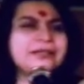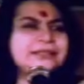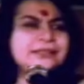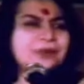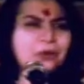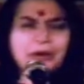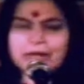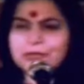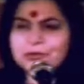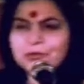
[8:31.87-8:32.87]
She says, all
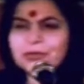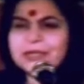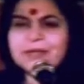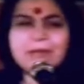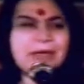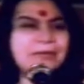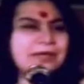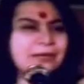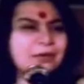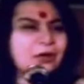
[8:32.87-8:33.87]
right, you little
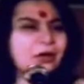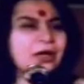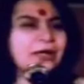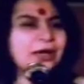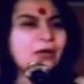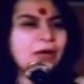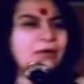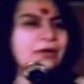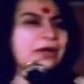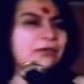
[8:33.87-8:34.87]
baby, come along. Now I
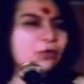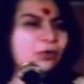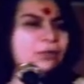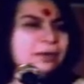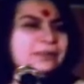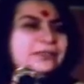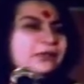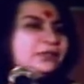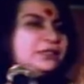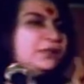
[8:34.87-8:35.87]
have had 4 babies.
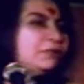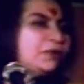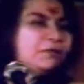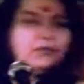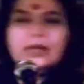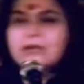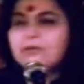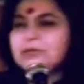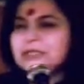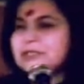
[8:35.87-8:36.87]
Now this is the 5th
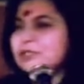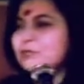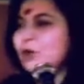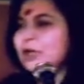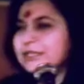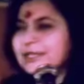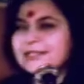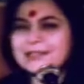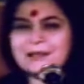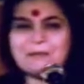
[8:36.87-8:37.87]
one, which is the smallest
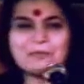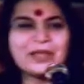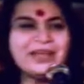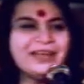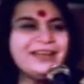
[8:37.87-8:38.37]
has come.